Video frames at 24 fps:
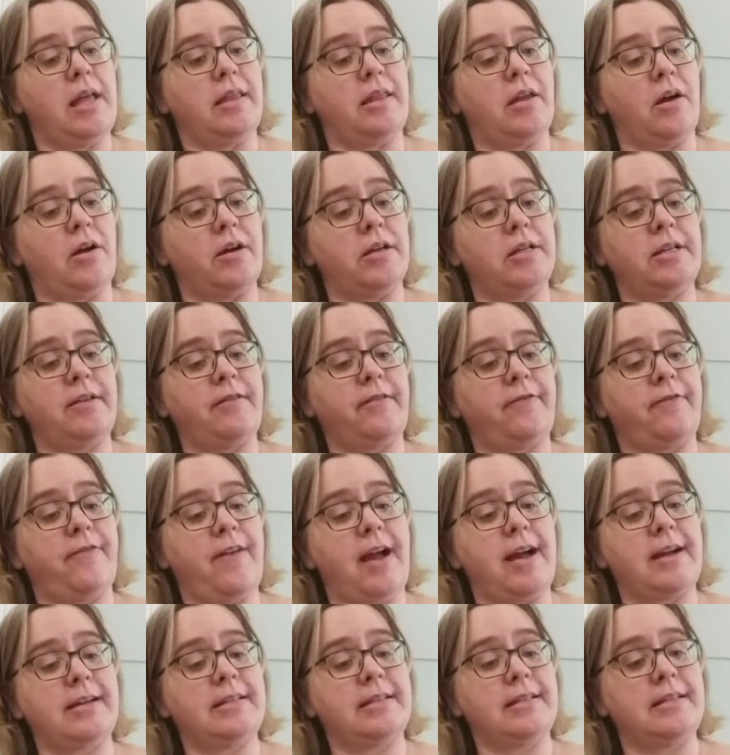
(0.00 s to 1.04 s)
The Arctic
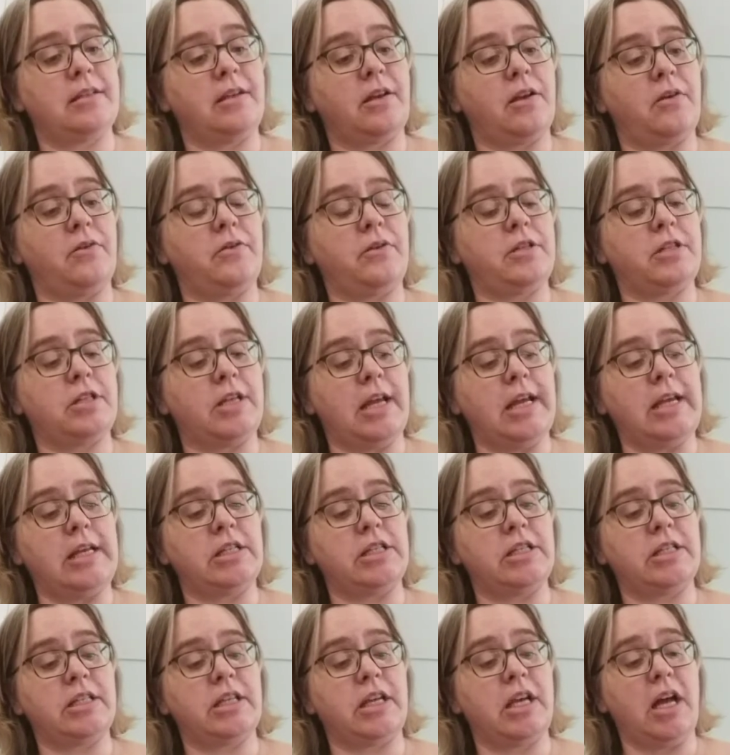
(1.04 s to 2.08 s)
fox's coat
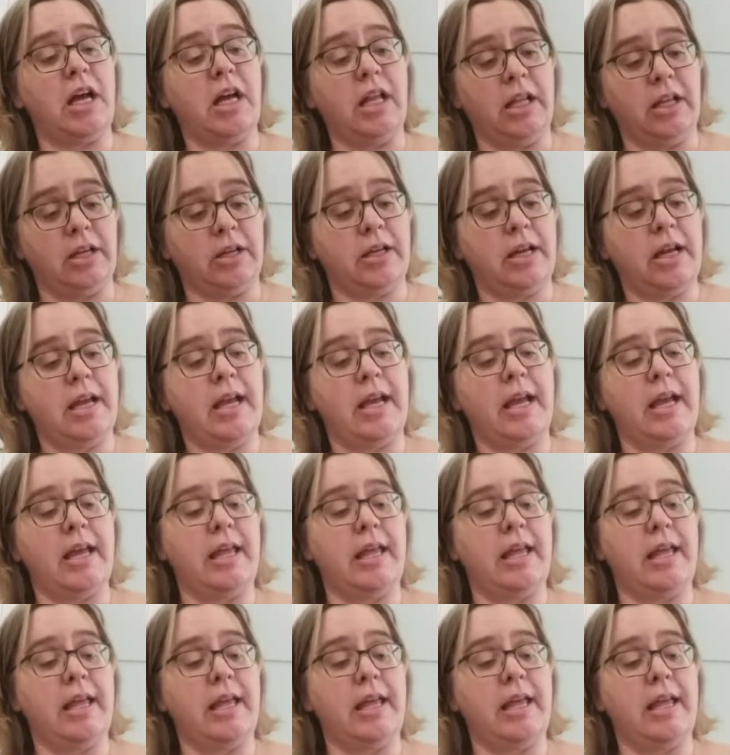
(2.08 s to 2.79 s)
changes color.